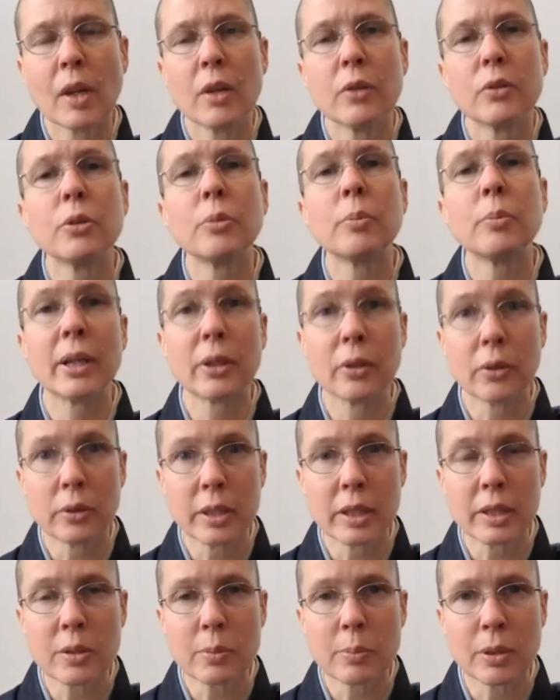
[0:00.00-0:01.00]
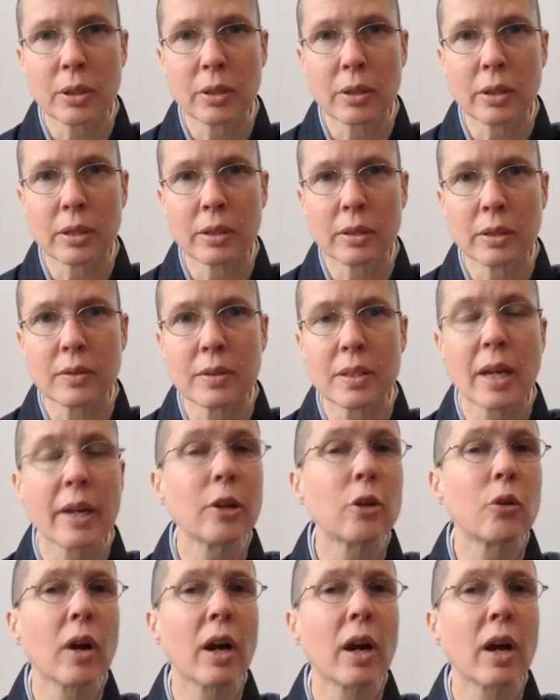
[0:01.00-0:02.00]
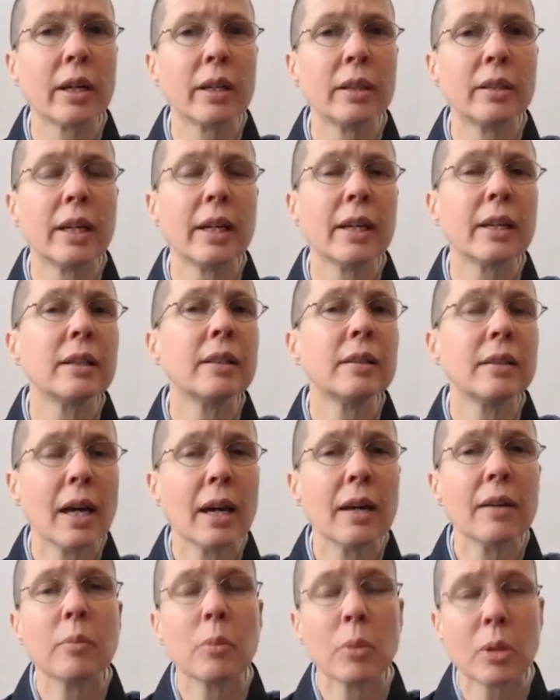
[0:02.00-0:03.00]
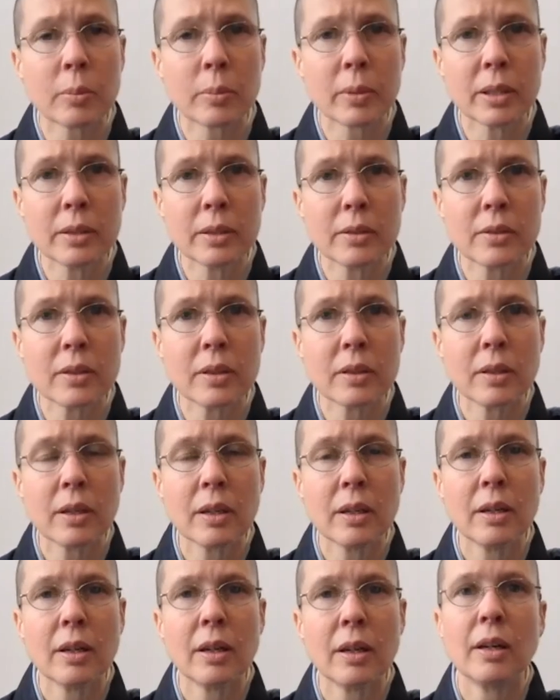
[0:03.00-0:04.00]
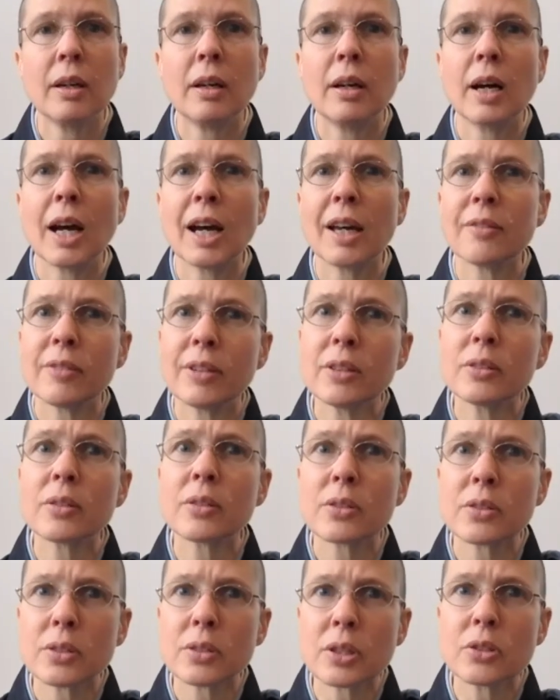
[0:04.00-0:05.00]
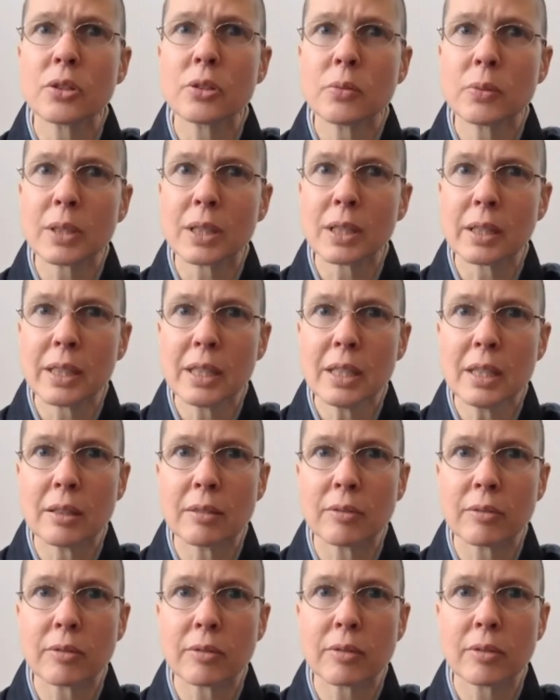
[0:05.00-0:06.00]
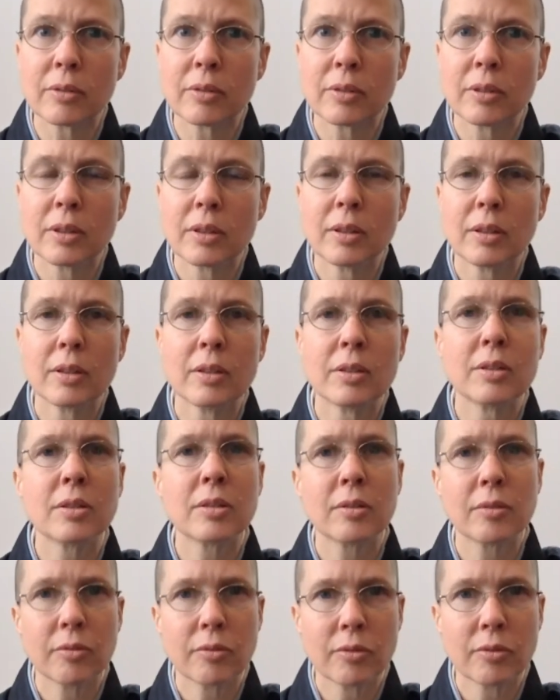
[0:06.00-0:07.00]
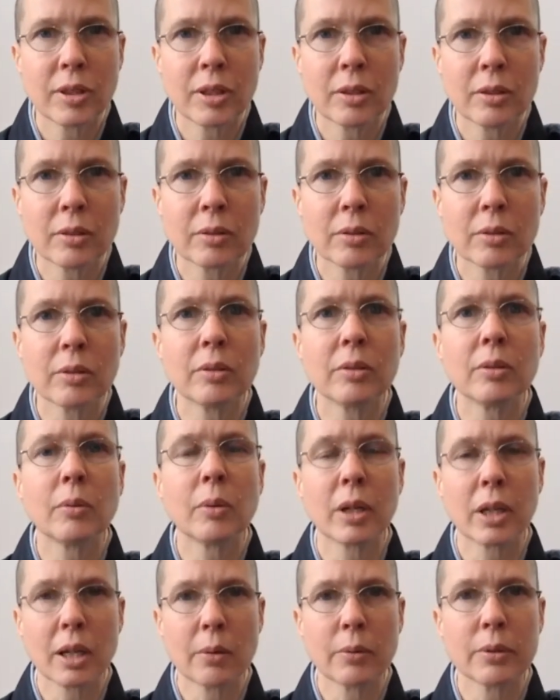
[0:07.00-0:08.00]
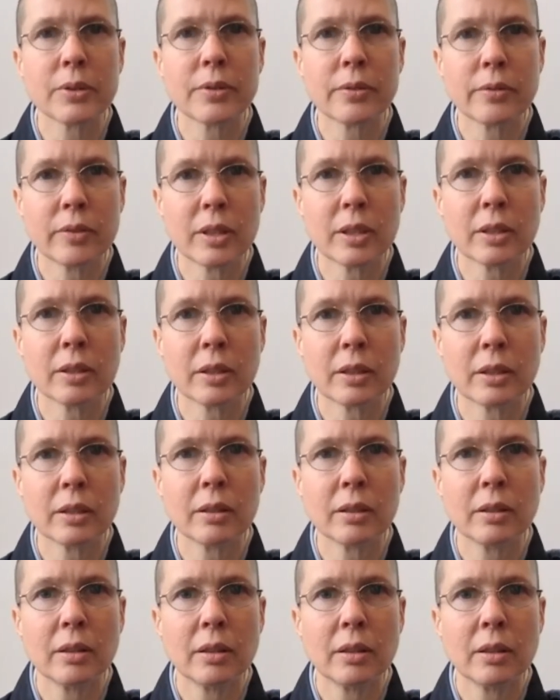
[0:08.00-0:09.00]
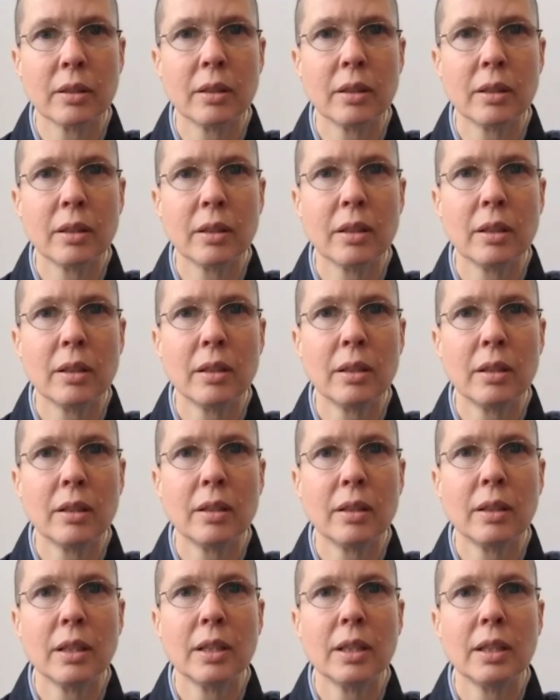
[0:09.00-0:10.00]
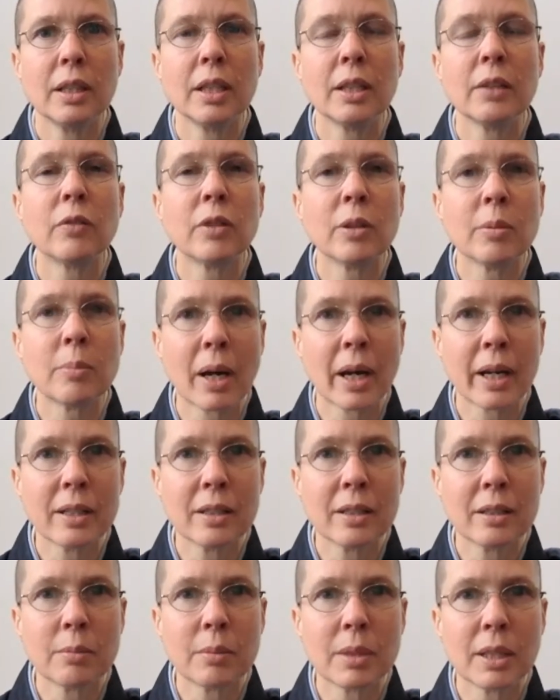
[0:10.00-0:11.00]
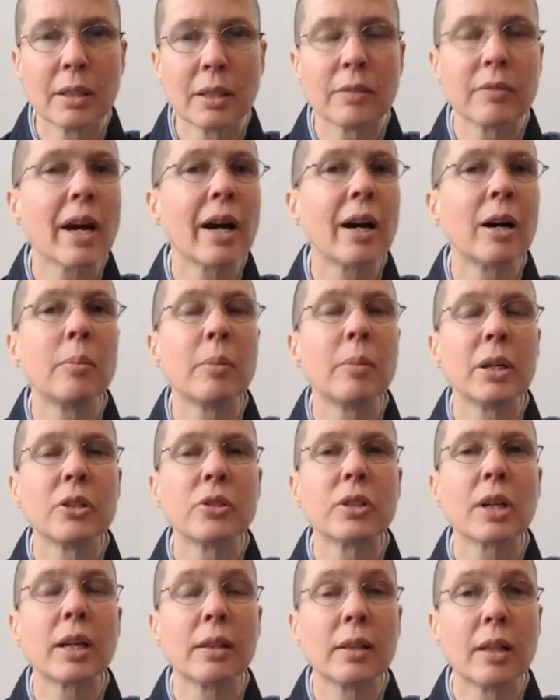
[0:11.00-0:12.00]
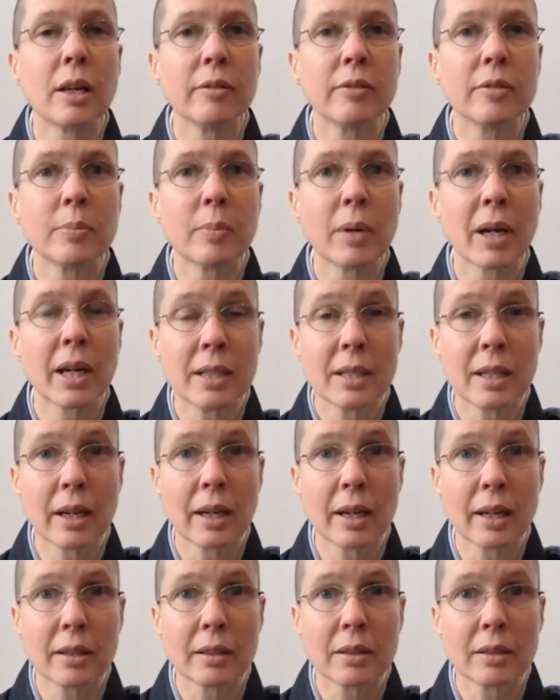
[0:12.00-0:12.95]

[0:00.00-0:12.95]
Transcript: Through my own experience, I cried. And in that moment, I felt such a relief to feel what I was feeling. It reminded me of how much I loved my dad,